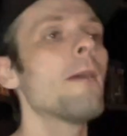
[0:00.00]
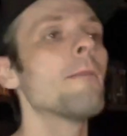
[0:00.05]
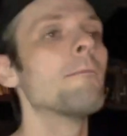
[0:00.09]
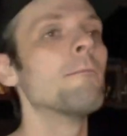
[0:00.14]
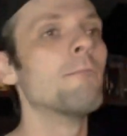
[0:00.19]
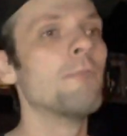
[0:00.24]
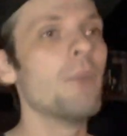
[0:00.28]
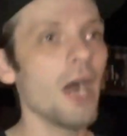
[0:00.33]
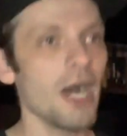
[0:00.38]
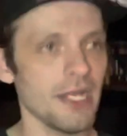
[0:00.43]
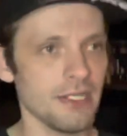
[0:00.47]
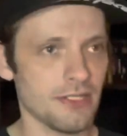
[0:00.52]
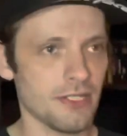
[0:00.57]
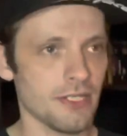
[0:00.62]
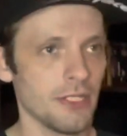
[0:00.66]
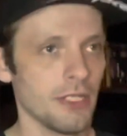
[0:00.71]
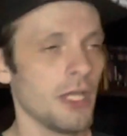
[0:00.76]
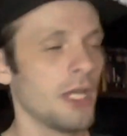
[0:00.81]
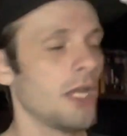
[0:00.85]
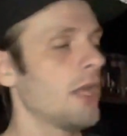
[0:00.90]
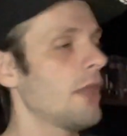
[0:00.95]
but
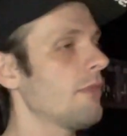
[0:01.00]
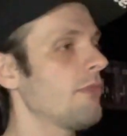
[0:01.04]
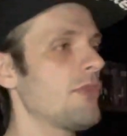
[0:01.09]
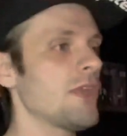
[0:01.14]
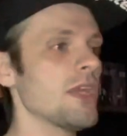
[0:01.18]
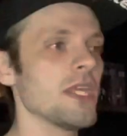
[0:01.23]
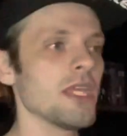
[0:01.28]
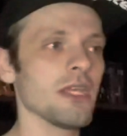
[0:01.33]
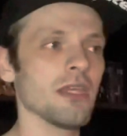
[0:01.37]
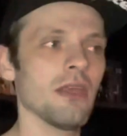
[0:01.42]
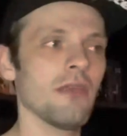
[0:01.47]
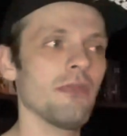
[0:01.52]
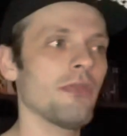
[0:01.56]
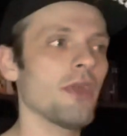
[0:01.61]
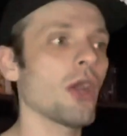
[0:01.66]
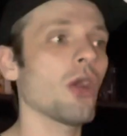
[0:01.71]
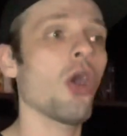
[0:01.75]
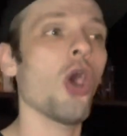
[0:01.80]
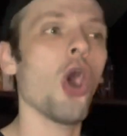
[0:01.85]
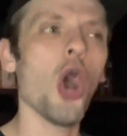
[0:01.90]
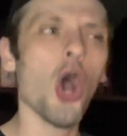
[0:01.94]

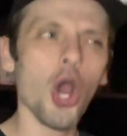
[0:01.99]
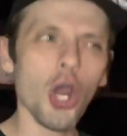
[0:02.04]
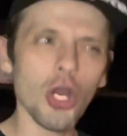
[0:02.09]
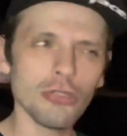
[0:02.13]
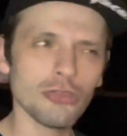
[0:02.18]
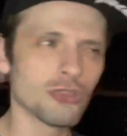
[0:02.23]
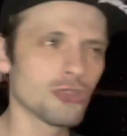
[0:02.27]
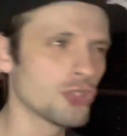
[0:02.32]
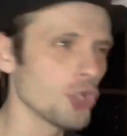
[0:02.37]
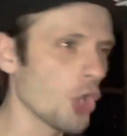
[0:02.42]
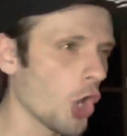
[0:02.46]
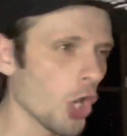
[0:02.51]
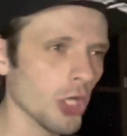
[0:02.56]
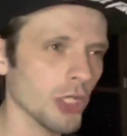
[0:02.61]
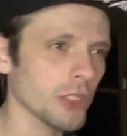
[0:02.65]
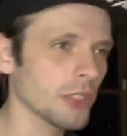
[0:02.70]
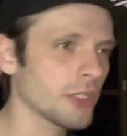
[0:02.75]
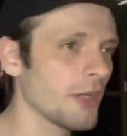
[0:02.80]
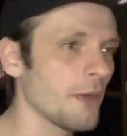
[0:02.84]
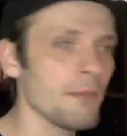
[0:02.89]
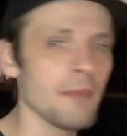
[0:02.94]
there are
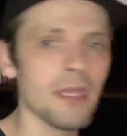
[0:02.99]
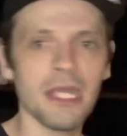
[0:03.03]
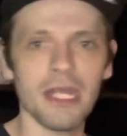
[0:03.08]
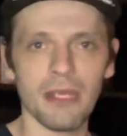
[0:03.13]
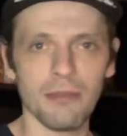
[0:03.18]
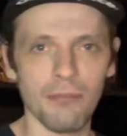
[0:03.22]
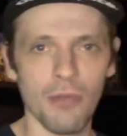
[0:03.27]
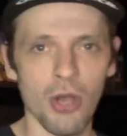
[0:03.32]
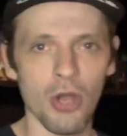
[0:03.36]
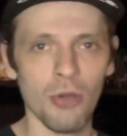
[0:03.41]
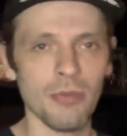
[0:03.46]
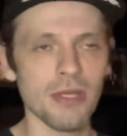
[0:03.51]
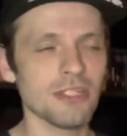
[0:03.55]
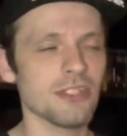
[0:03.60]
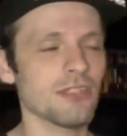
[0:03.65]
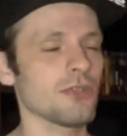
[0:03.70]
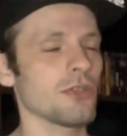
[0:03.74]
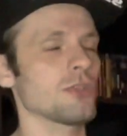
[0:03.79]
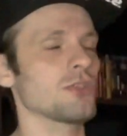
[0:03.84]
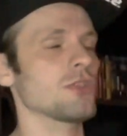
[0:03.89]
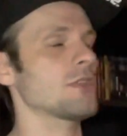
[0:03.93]
dark comedic moments,
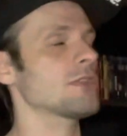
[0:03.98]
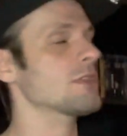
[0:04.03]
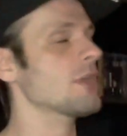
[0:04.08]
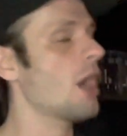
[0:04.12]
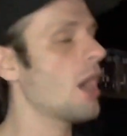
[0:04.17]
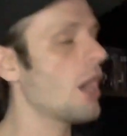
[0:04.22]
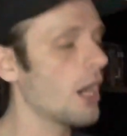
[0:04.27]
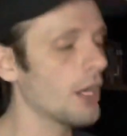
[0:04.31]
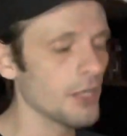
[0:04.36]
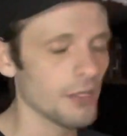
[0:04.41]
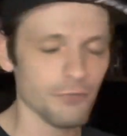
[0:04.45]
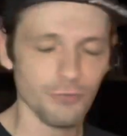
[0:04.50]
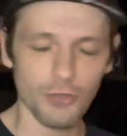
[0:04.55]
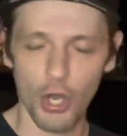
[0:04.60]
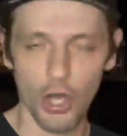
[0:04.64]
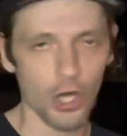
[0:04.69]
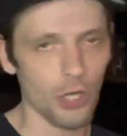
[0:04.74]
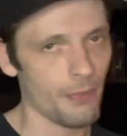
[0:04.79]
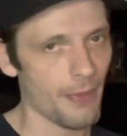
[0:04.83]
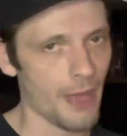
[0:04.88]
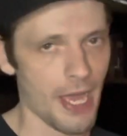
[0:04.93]
there's a ton of
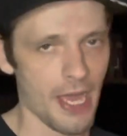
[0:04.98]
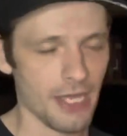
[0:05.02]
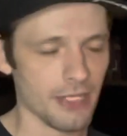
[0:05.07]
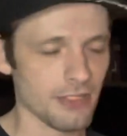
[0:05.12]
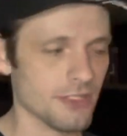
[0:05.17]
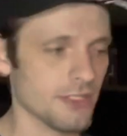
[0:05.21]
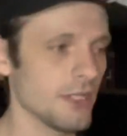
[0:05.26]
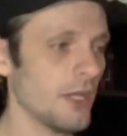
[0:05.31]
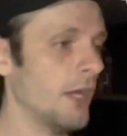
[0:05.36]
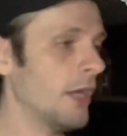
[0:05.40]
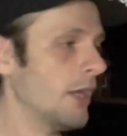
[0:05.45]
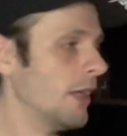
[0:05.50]
callbacks.